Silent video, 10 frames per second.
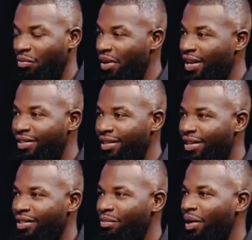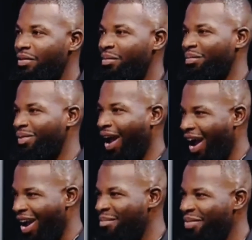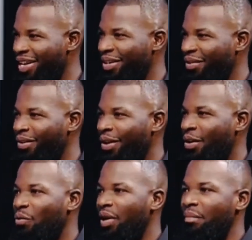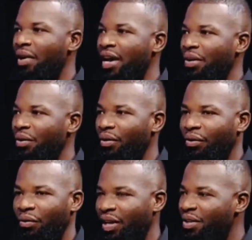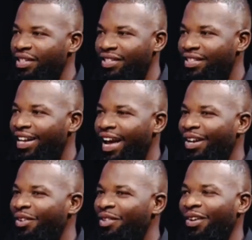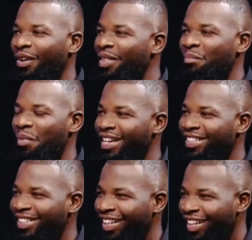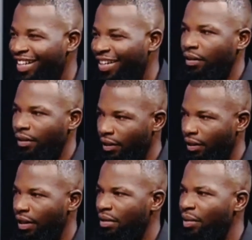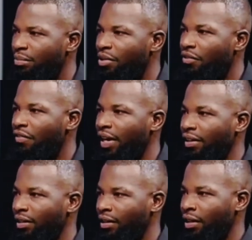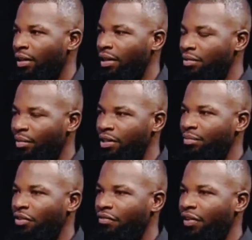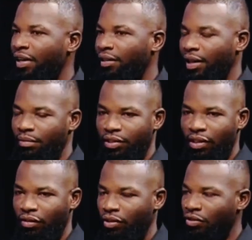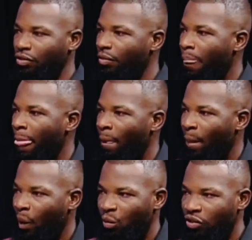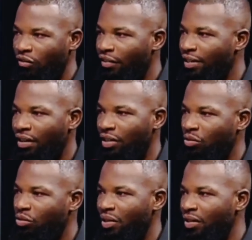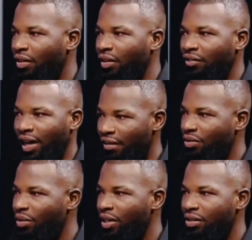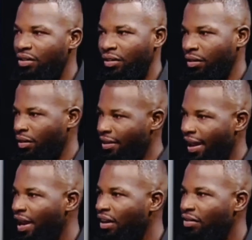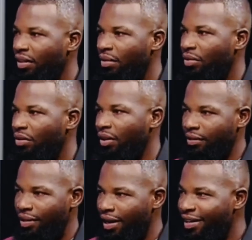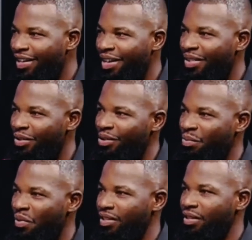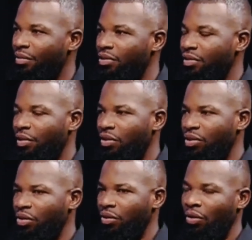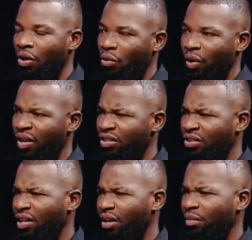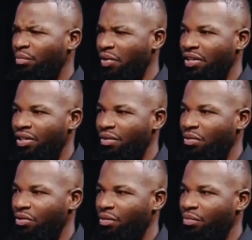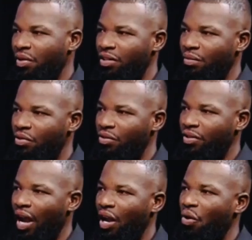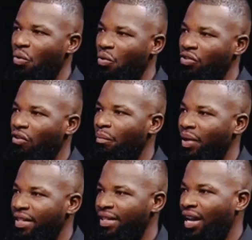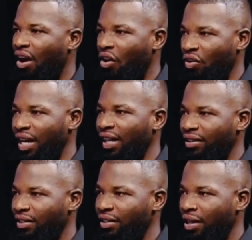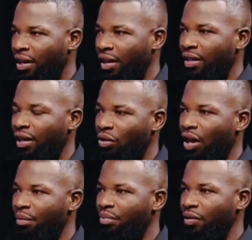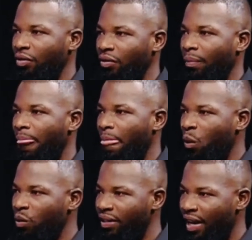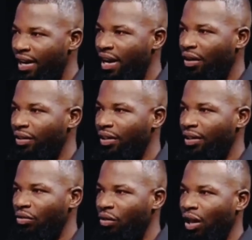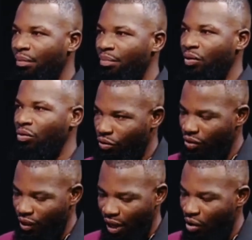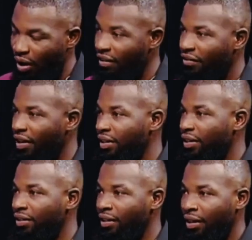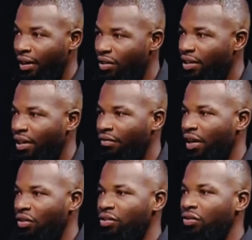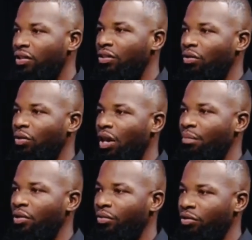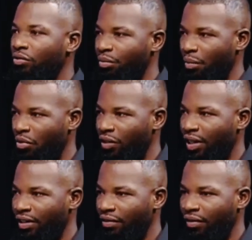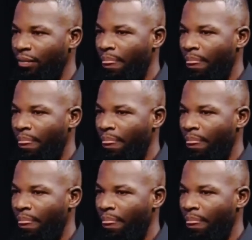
To Brilliant Secrets must accompany you, whereby, when you're just lying on the beach, that must be a friend. That must be a friend. Let me say also, most of us are going to meet our loved ones. Take along the book. Start leading those principles, because, we're not talking about principles. Principles are rules of personal conduct. That will help you to stay grounded, that will help you to stay motivated, positive, and also to help you to be productive.